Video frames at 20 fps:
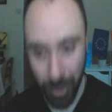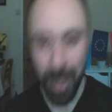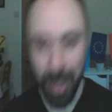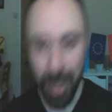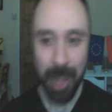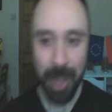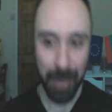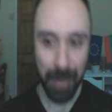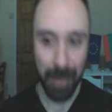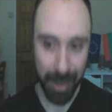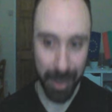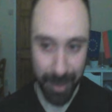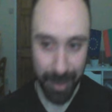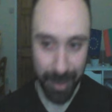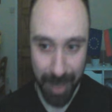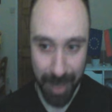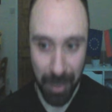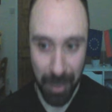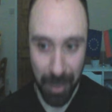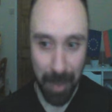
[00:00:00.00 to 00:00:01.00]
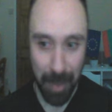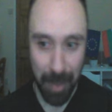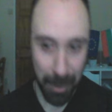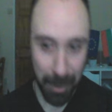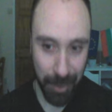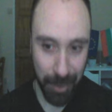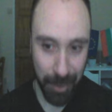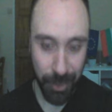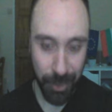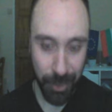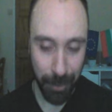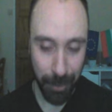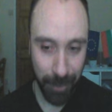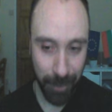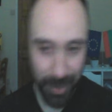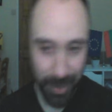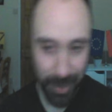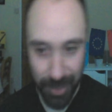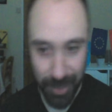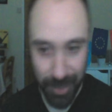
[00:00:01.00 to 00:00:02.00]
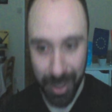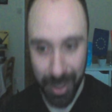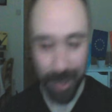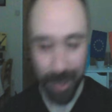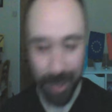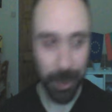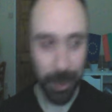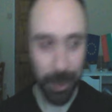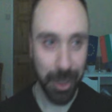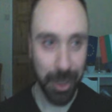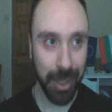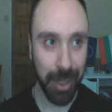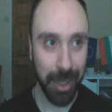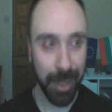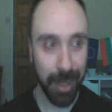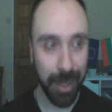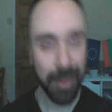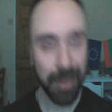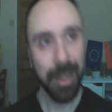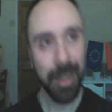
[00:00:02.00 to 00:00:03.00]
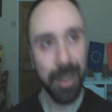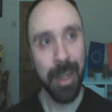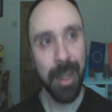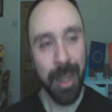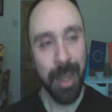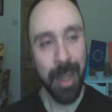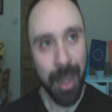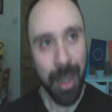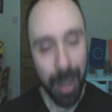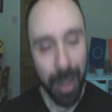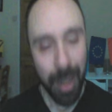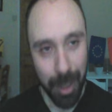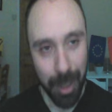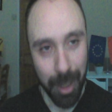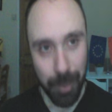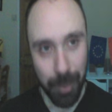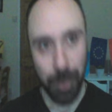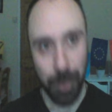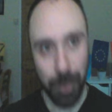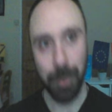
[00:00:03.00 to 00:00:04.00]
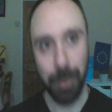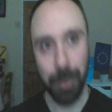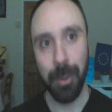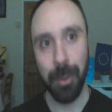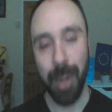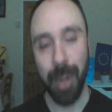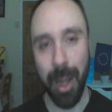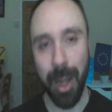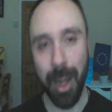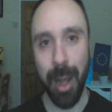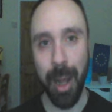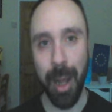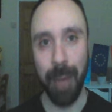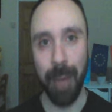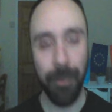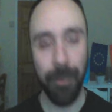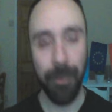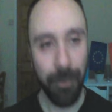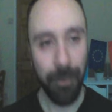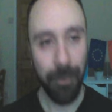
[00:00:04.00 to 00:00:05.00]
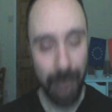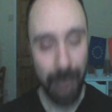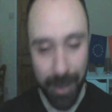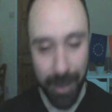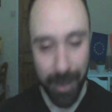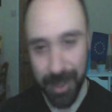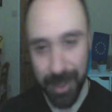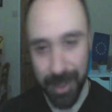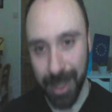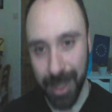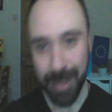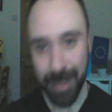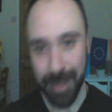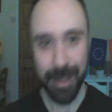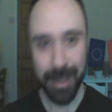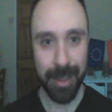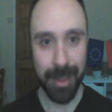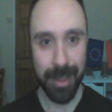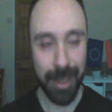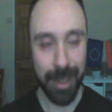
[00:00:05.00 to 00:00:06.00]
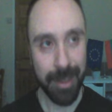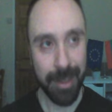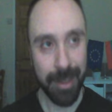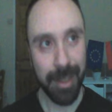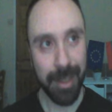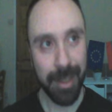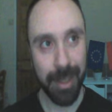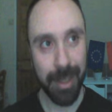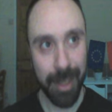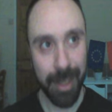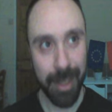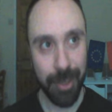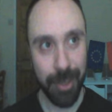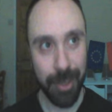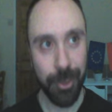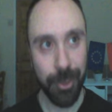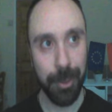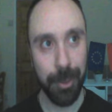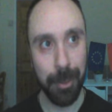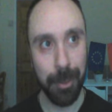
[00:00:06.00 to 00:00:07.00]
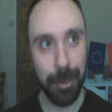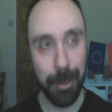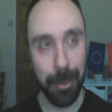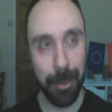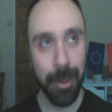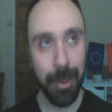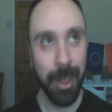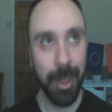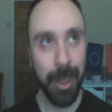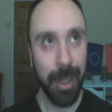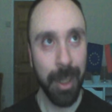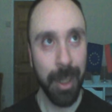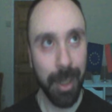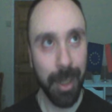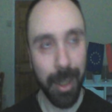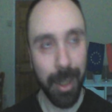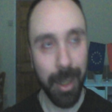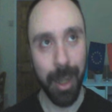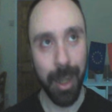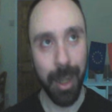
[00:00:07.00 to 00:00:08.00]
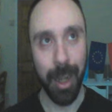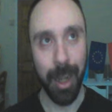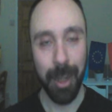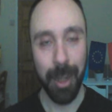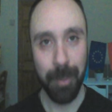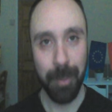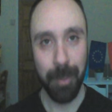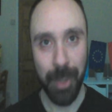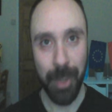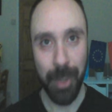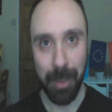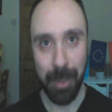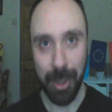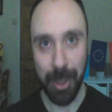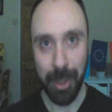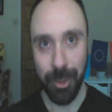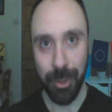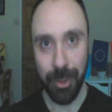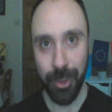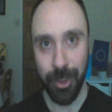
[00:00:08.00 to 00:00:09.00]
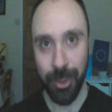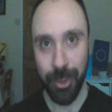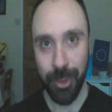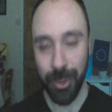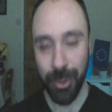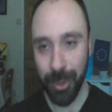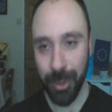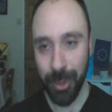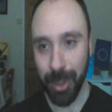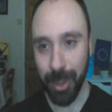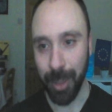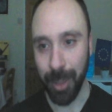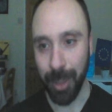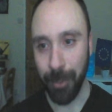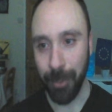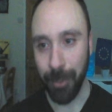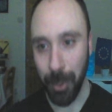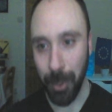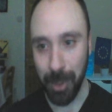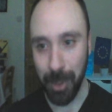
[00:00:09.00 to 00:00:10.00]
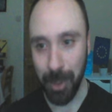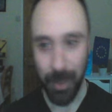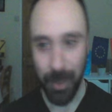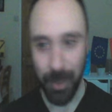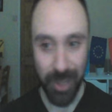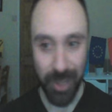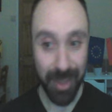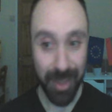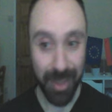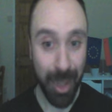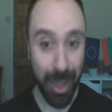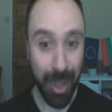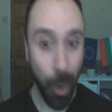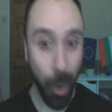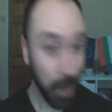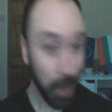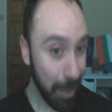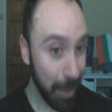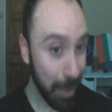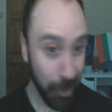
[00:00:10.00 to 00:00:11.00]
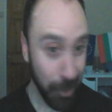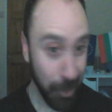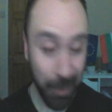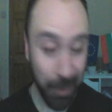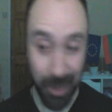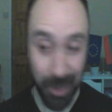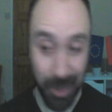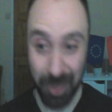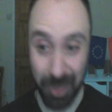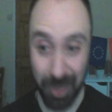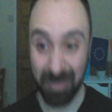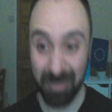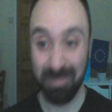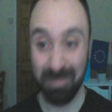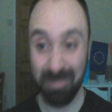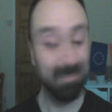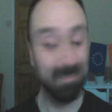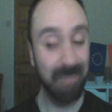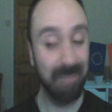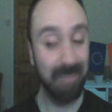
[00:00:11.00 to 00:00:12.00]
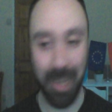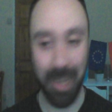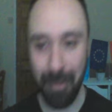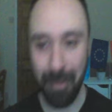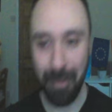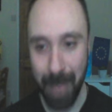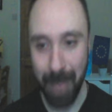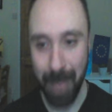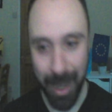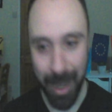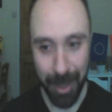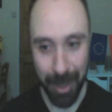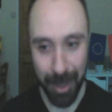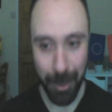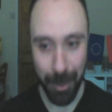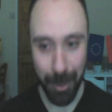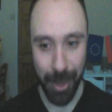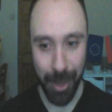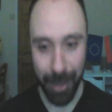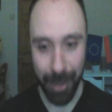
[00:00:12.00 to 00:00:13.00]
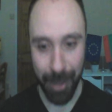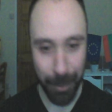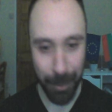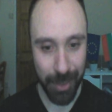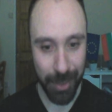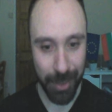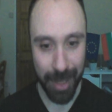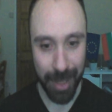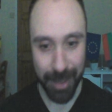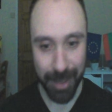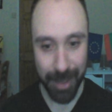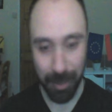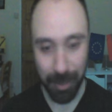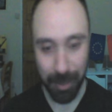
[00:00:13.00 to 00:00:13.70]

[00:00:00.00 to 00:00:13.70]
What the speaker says: but at the same time increases your Frenzy stack, so you can get up to 5 stacks, and that's gonna get you pretty much 40% all damage reduction, even better when you have all stacks up.